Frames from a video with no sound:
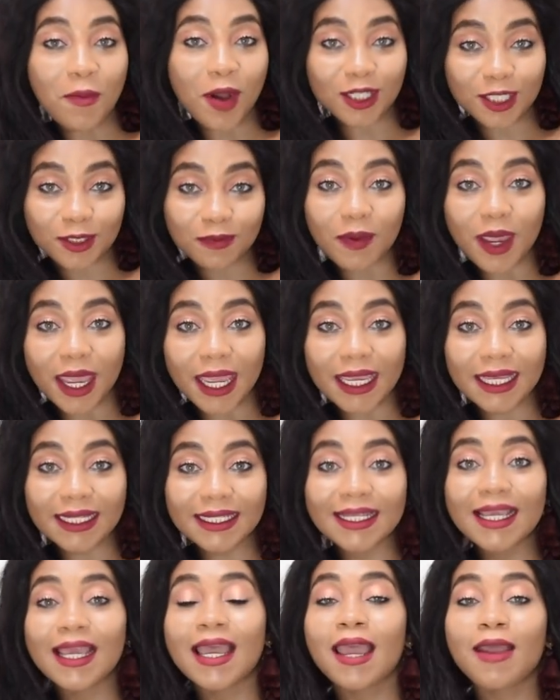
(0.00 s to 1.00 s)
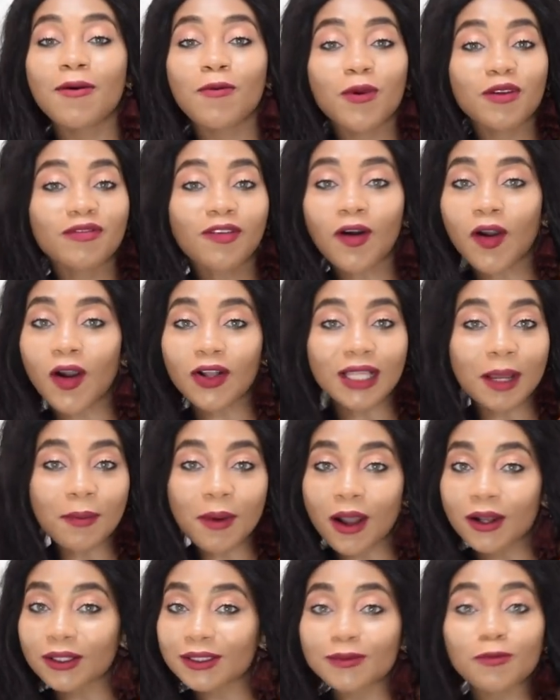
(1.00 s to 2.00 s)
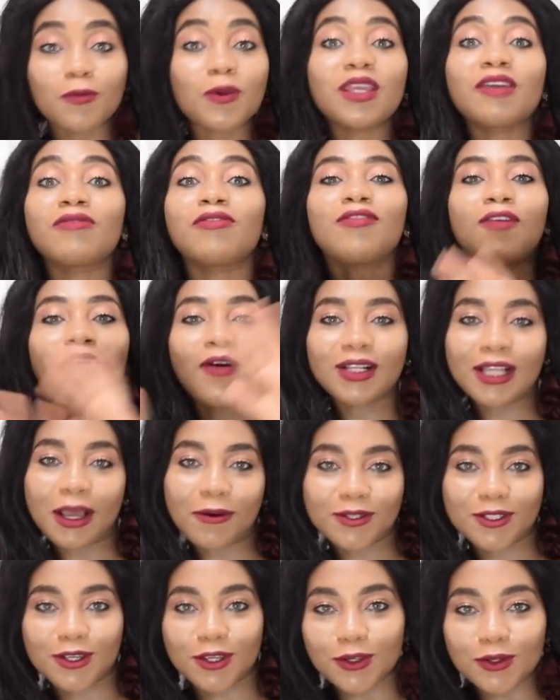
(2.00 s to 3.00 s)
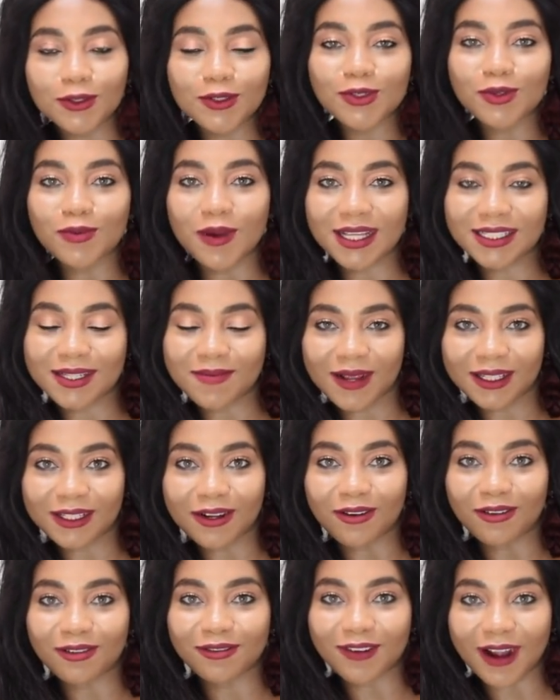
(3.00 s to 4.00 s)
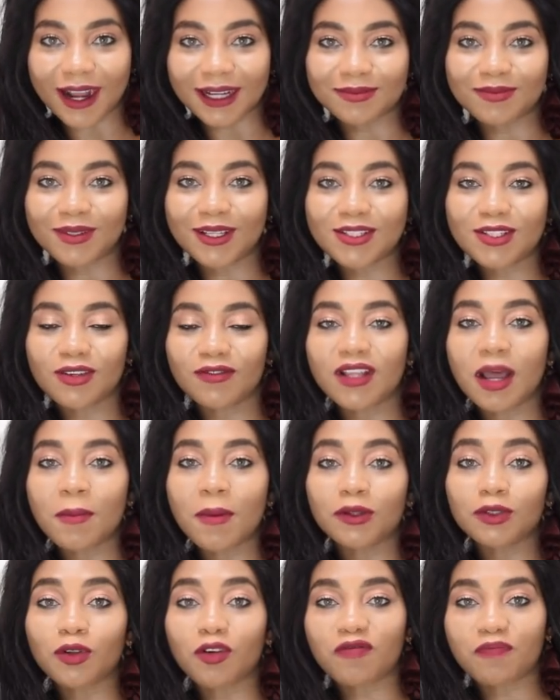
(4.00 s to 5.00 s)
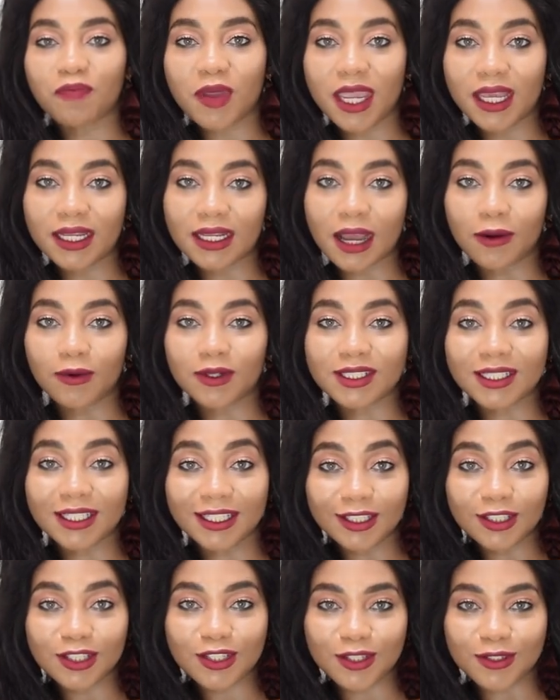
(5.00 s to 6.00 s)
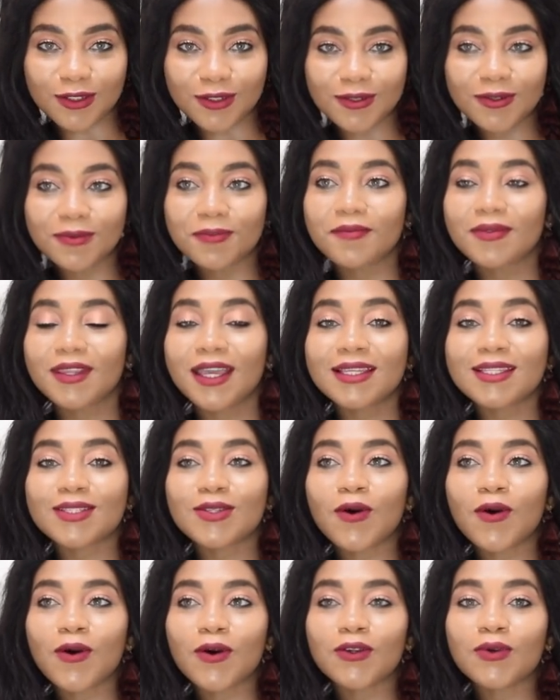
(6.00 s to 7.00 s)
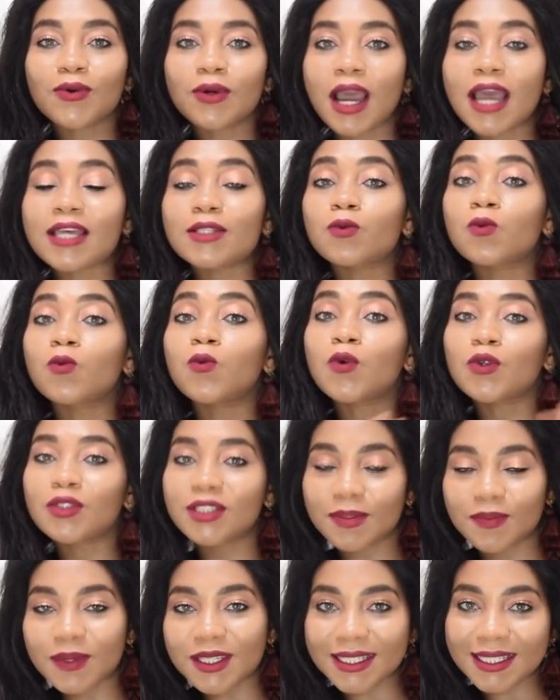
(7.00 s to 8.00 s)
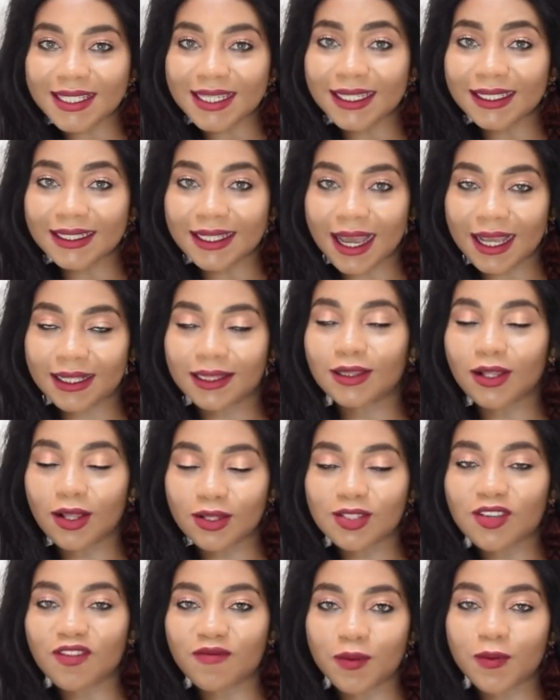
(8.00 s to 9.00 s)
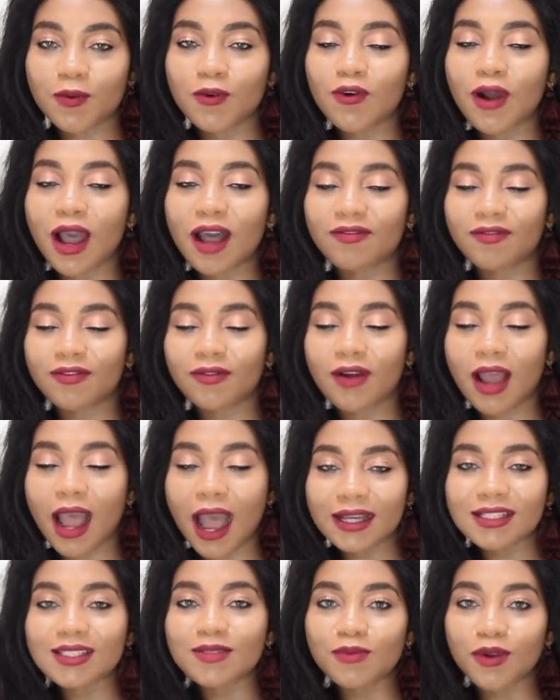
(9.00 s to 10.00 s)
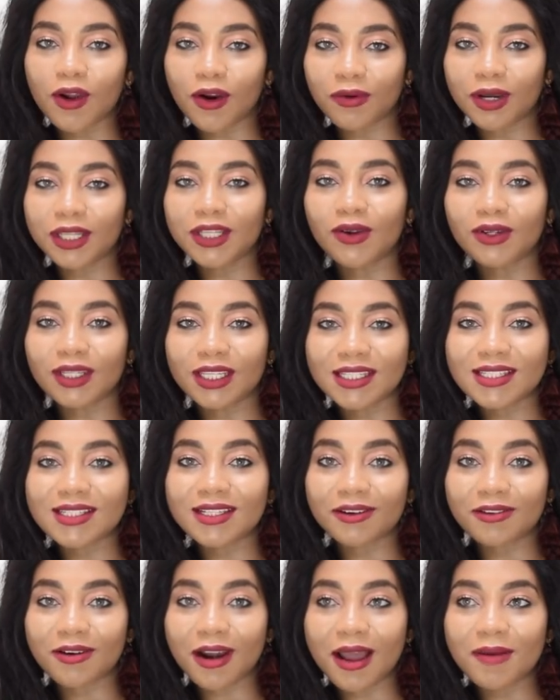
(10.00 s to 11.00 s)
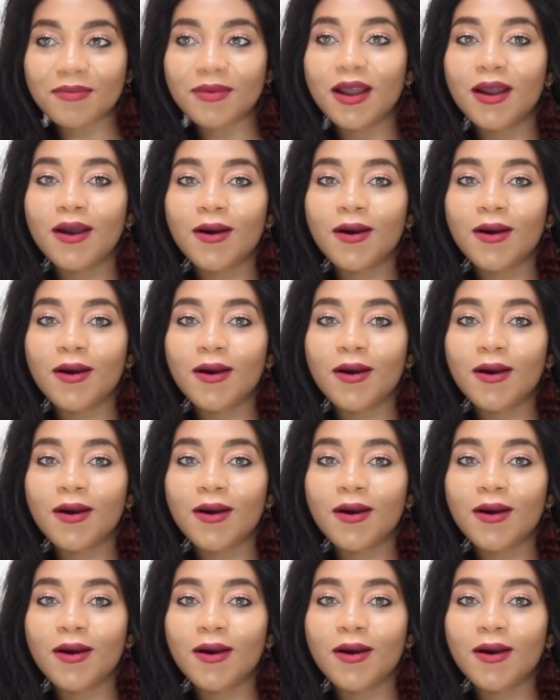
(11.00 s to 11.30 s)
much pain. We even forgot I was a YouTuber, as a matter of fact, because of the amount of pain I was into. So you guys won't be seeing that. Lots of people have asked me already on Instagram